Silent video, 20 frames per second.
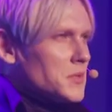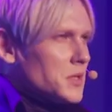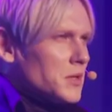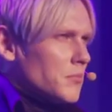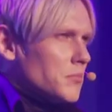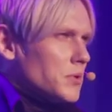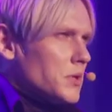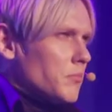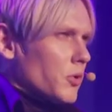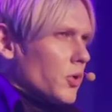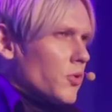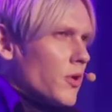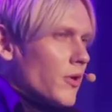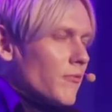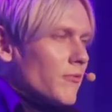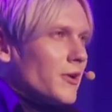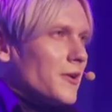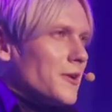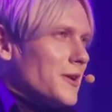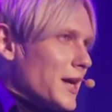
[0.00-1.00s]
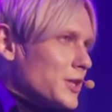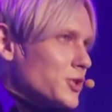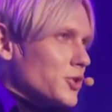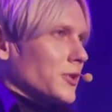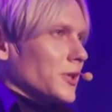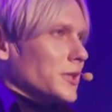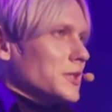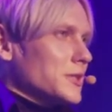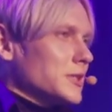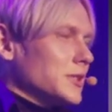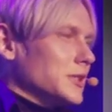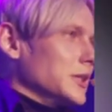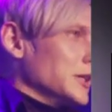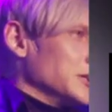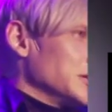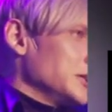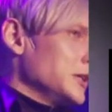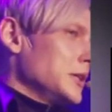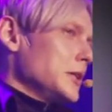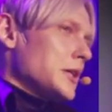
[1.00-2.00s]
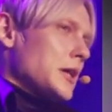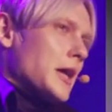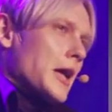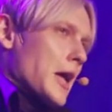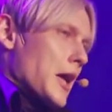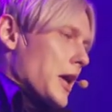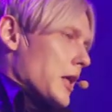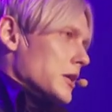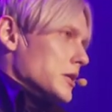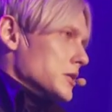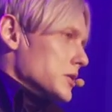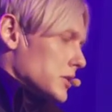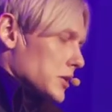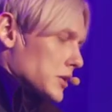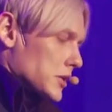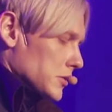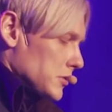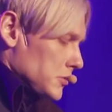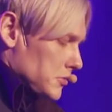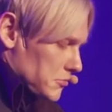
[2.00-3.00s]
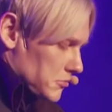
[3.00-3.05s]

the, people who are very naturalistic and, uh,